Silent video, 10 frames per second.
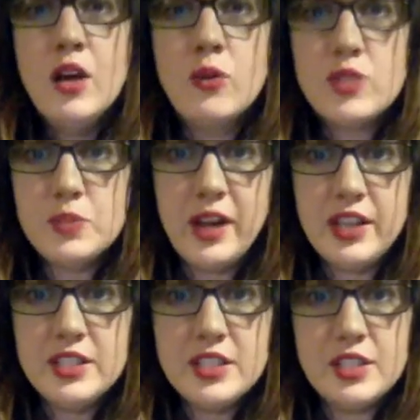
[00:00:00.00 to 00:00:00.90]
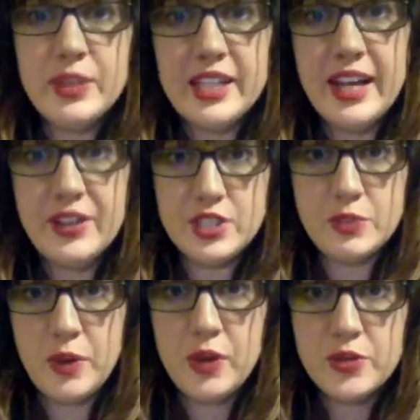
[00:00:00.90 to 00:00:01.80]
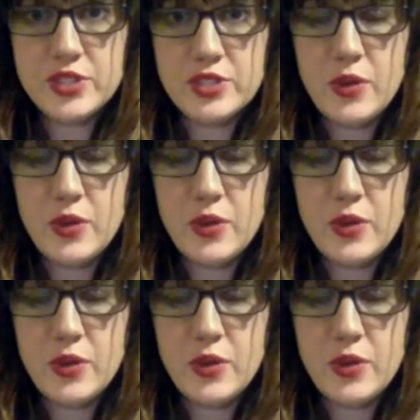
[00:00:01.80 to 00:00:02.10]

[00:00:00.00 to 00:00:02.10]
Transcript: respond to somebody else's post.